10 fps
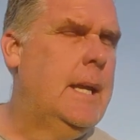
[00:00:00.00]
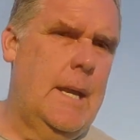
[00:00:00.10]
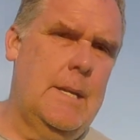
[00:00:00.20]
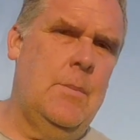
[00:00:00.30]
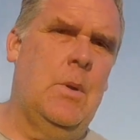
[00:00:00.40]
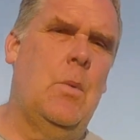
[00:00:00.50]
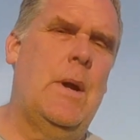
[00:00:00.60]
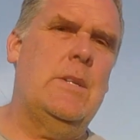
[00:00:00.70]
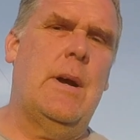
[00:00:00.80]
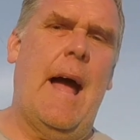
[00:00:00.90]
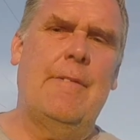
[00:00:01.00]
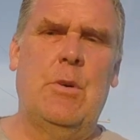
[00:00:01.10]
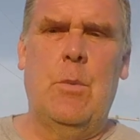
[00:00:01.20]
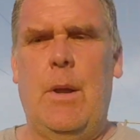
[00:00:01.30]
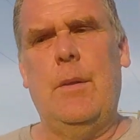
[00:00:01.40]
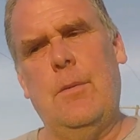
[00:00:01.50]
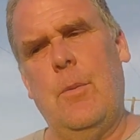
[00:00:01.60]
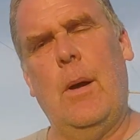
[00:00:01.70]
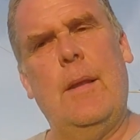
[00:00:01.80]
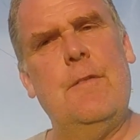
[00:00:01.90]
and I didn't want to wait till after the weather
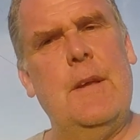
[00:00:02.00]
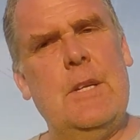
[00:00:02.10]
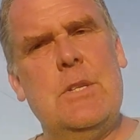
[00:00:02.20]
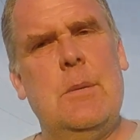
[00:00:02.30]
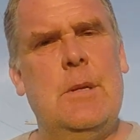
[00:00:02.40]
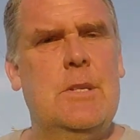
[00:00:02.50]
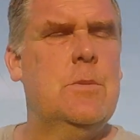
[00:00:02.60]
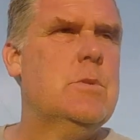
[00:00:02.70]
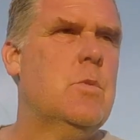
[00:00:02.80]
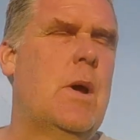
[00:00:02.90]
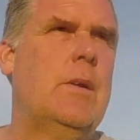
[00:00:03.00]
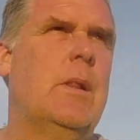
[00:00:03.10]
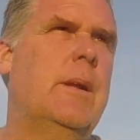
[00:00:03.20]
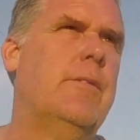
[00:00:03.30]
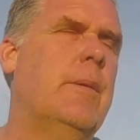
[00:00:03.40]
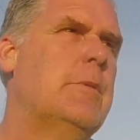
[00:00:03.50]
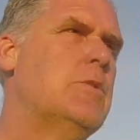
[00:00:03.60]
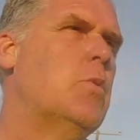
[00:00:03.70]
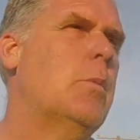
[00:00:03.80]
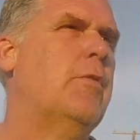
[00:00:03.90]
while they finished them, and as soon as the weather cleared for them to
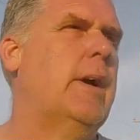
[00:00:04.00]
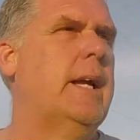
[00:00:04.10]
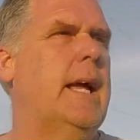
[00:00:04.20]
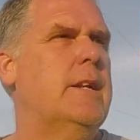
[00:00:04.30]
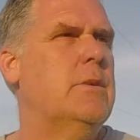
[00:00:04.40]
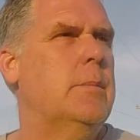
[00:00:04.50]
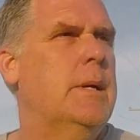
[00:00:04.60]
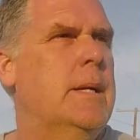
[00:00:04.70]
swarm if I could get to them.